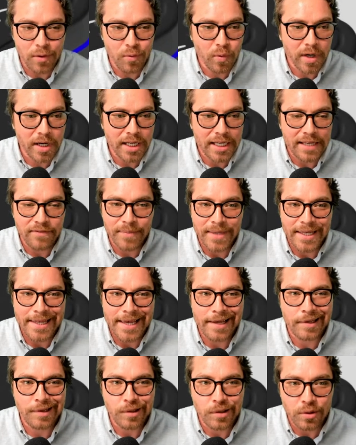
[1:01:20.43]
you want to give me
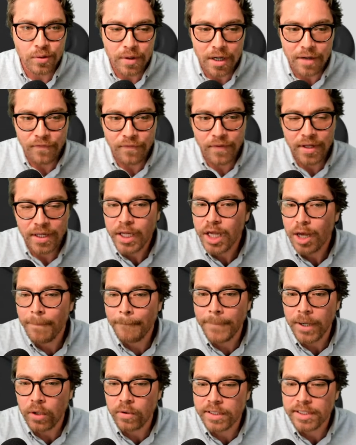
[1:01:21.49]
that little
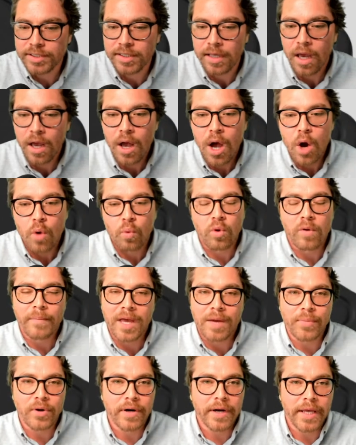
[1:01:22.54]
affiliate bonus.
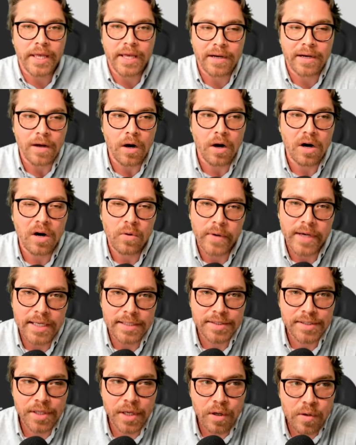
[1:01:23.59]
Remember, it
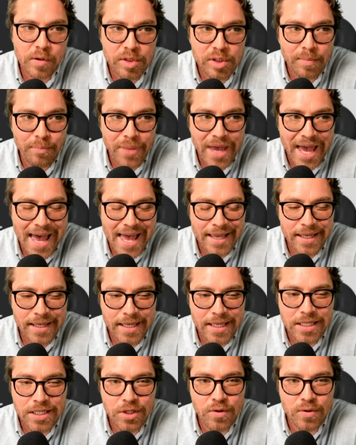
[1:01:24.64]
always goes back
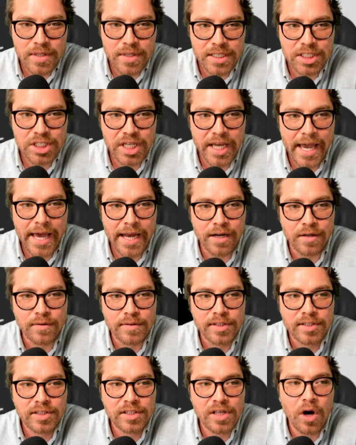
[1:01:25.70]
into the channel.
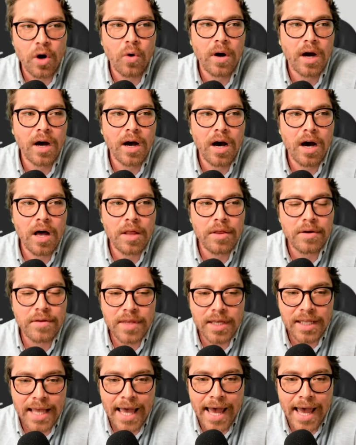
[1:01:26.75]
So, other than